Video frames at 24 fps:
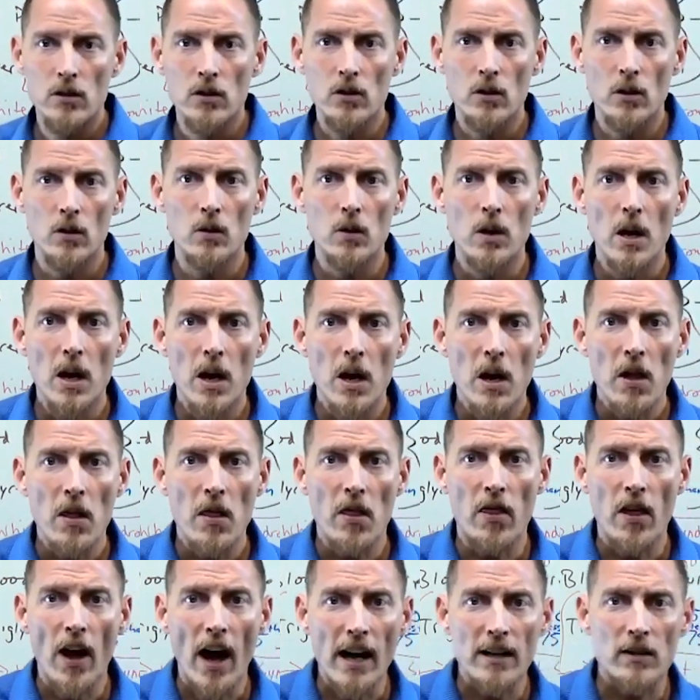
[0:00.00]
And so
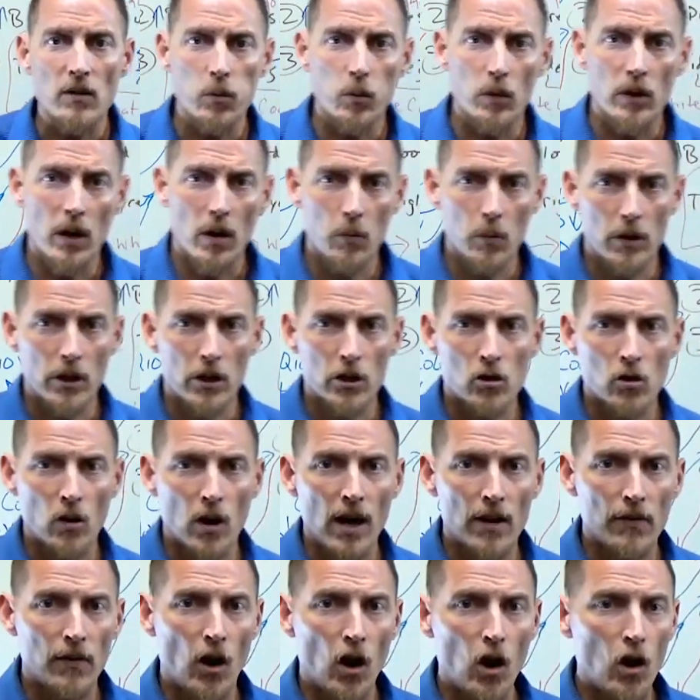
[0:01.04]
that's what I want to
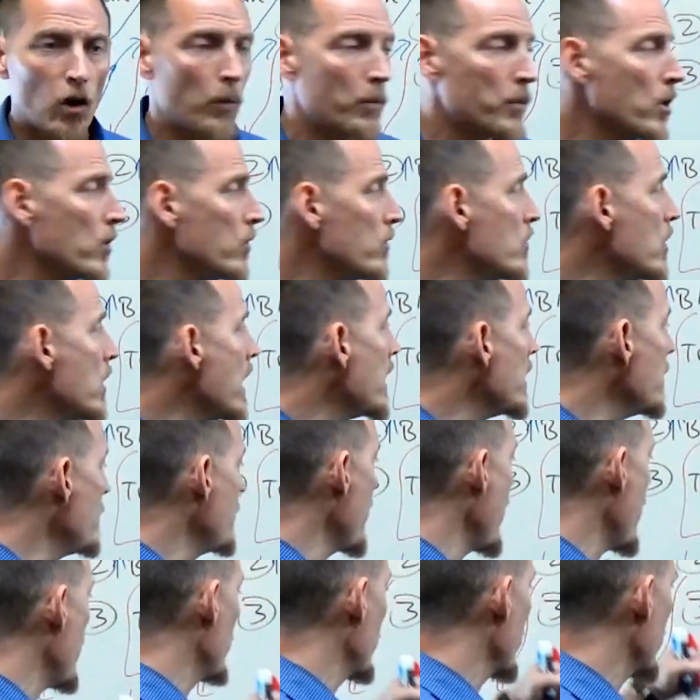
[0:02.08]
drive home. You need
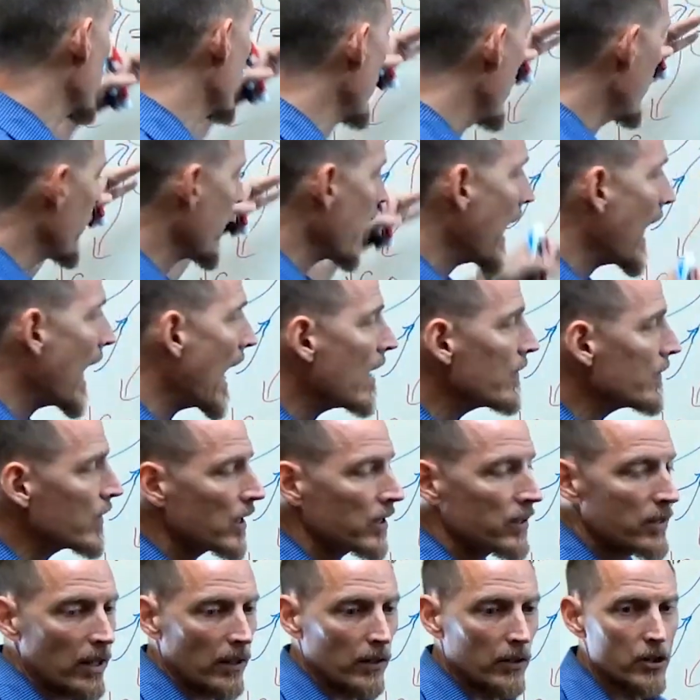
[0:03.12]
to be able to go and have an
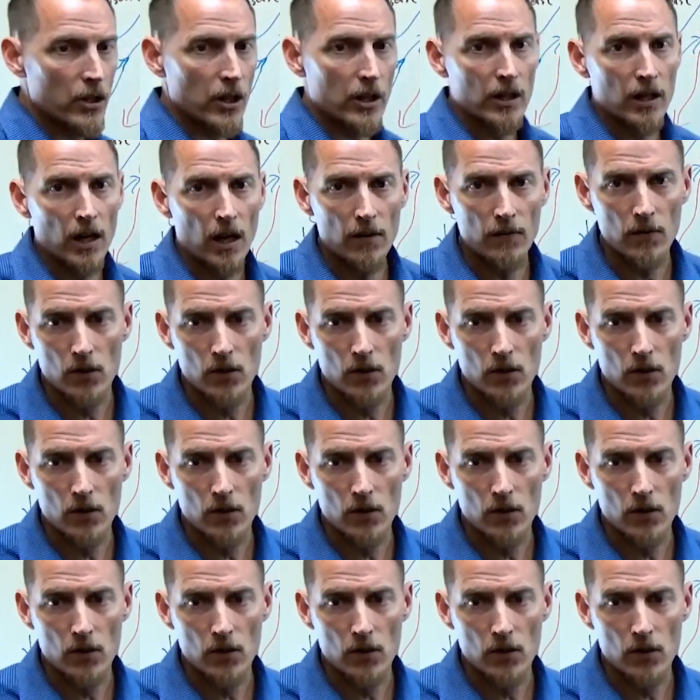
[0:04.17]
intelligent